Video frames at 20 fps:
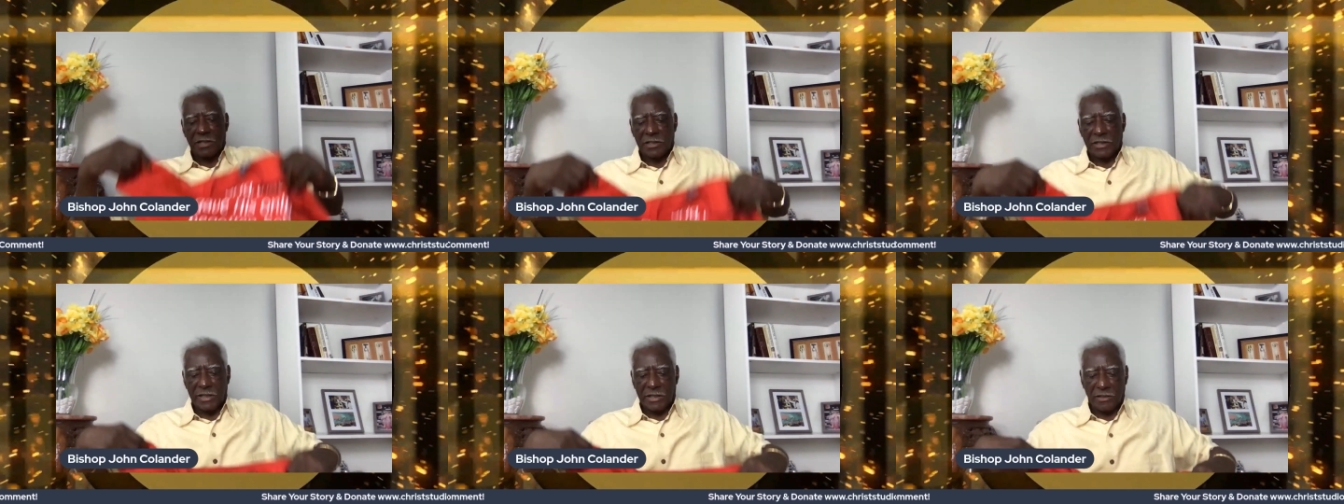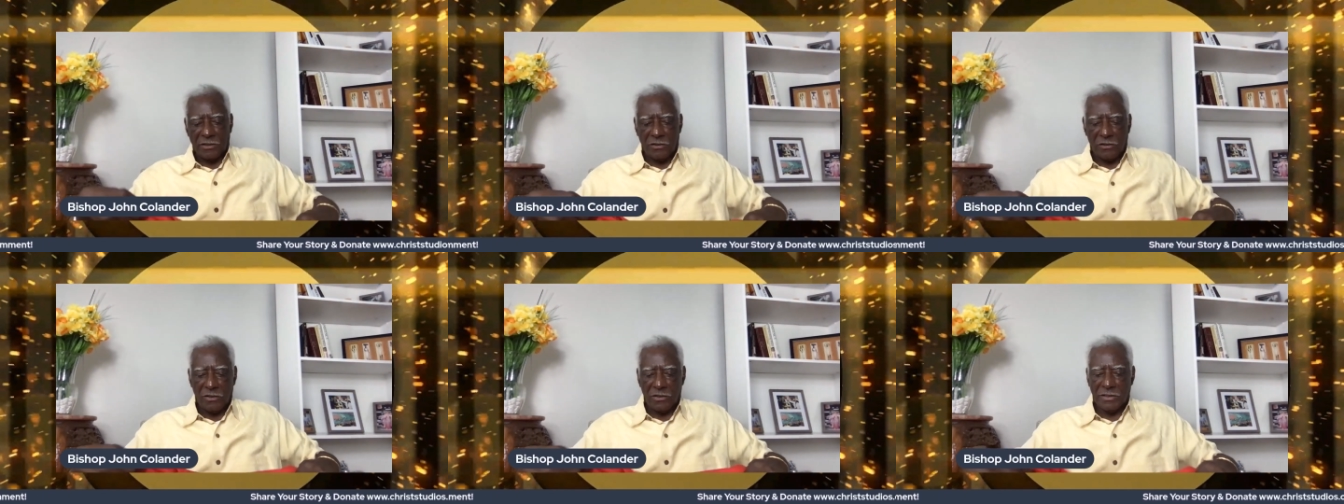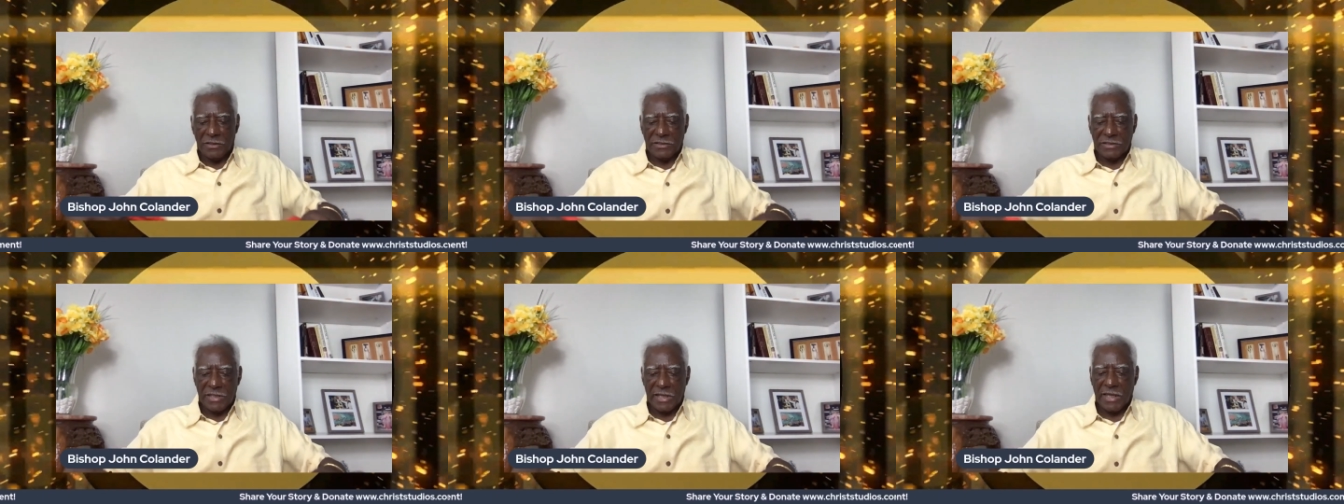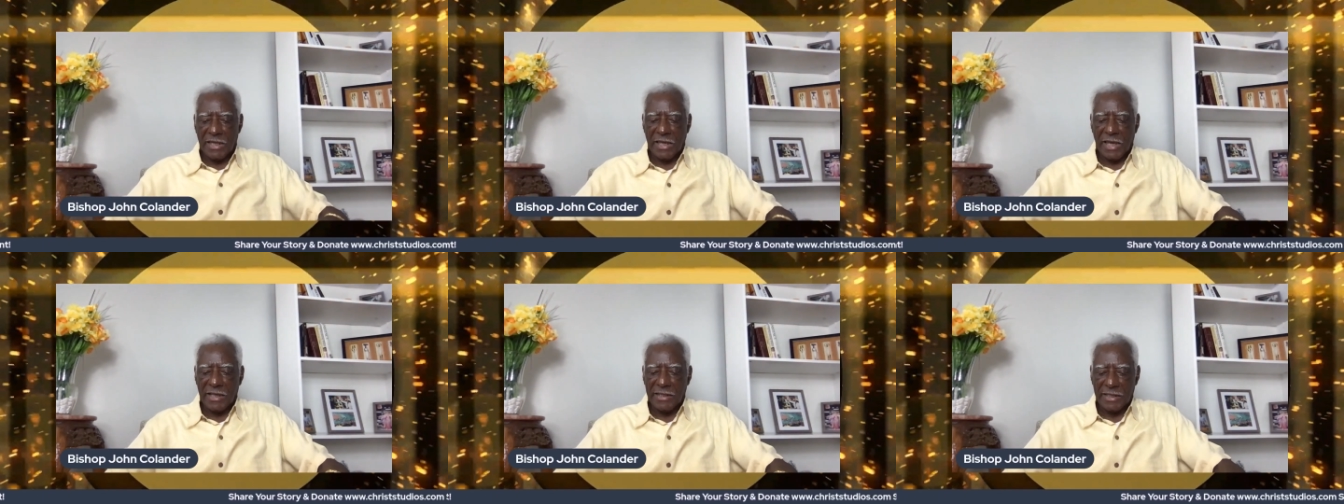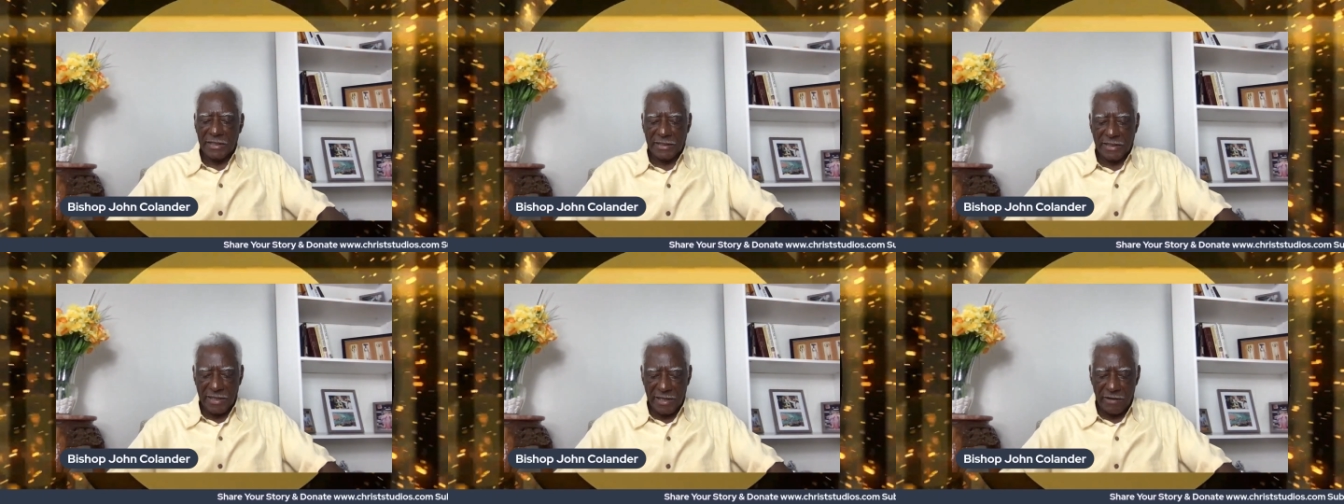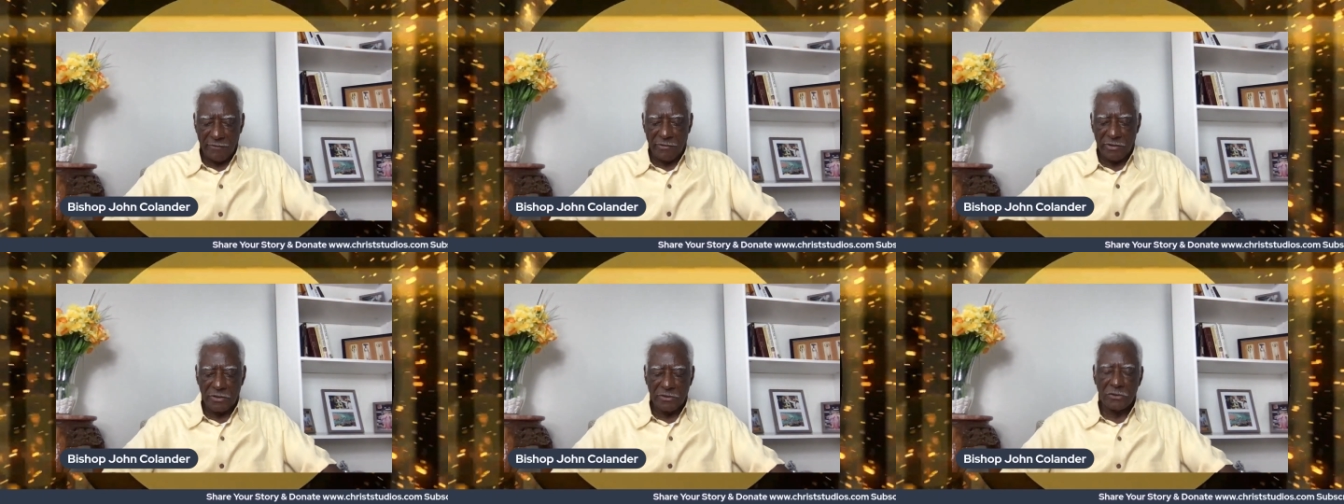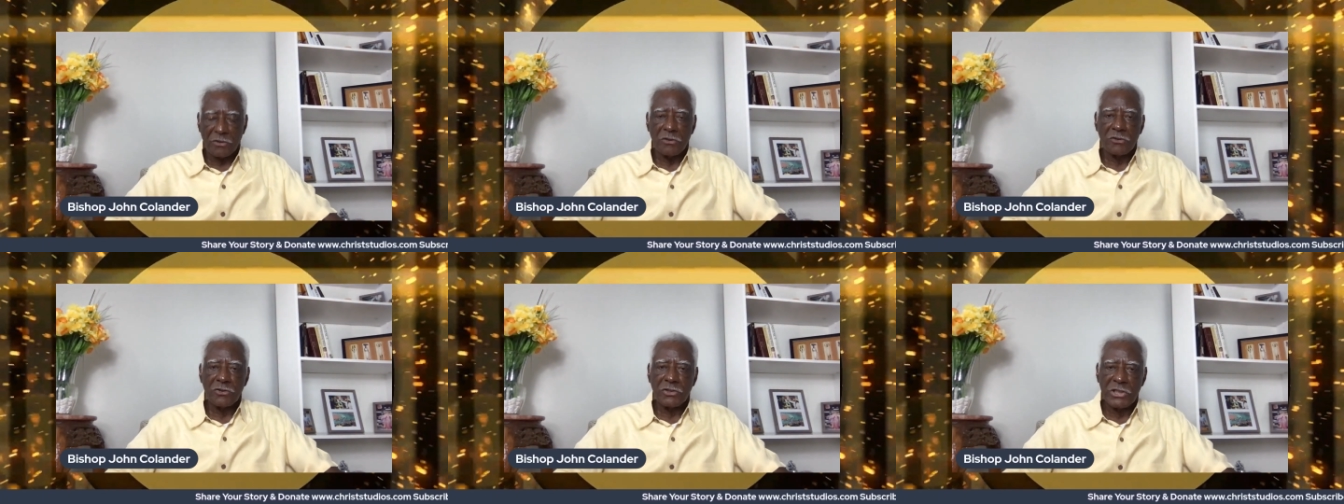click on and say, hey, I'd like to have one of
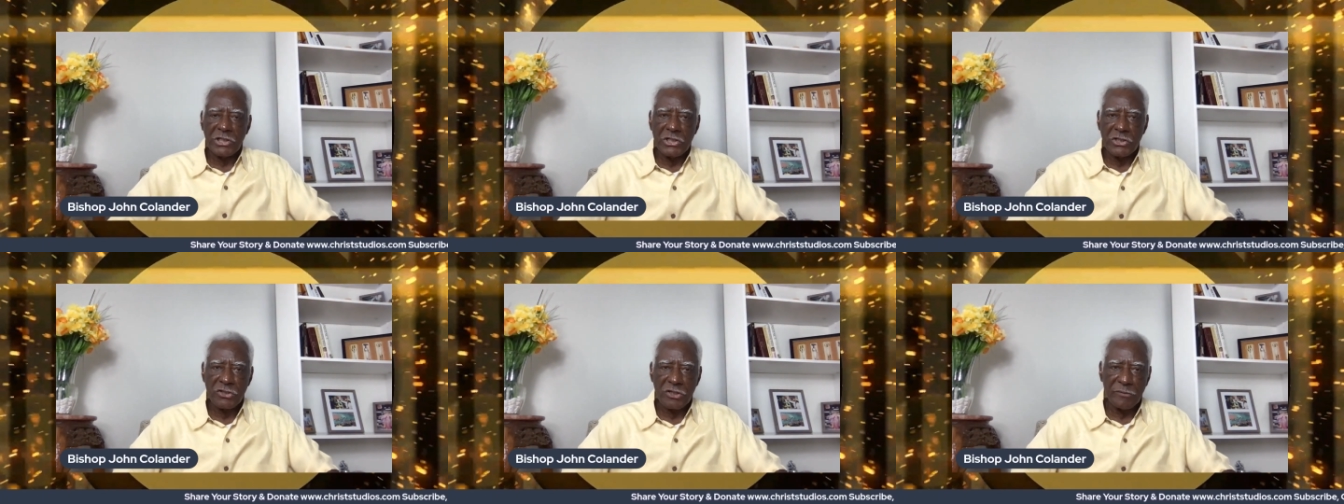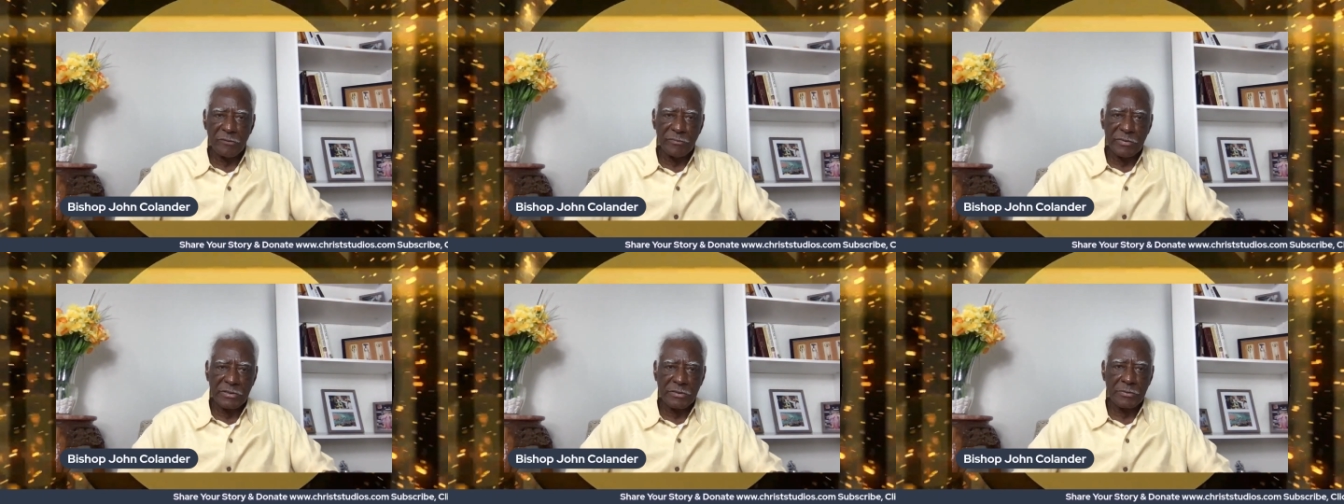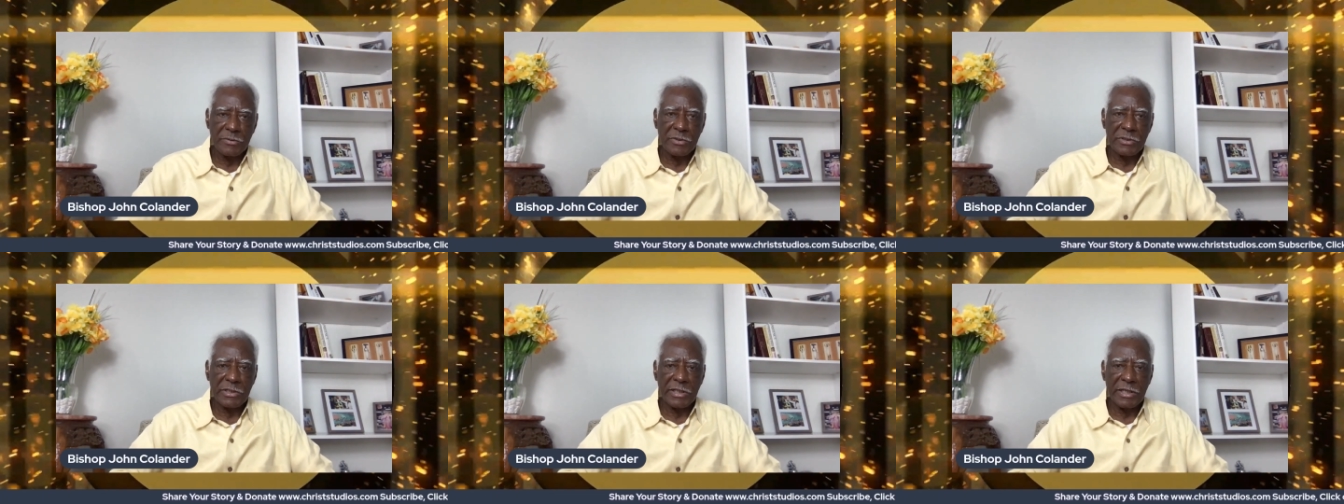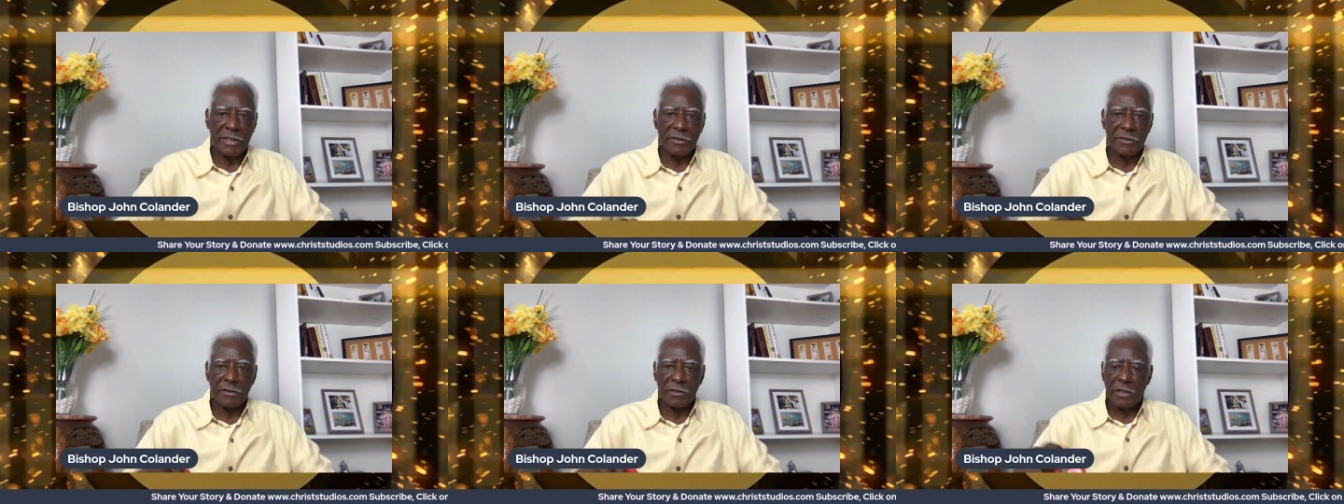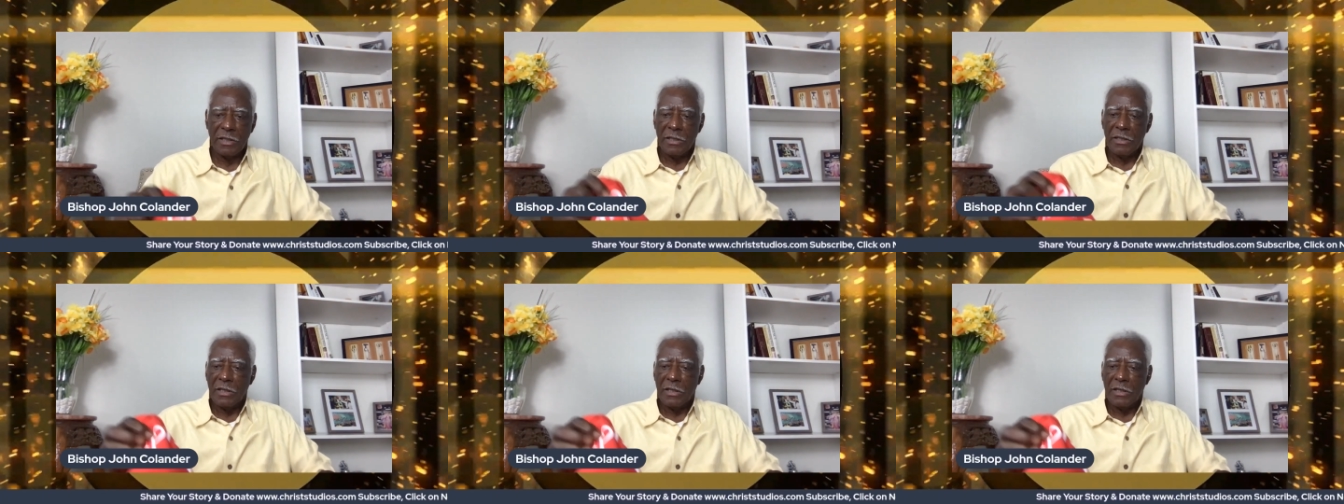those t-shirt, Bishop Colander.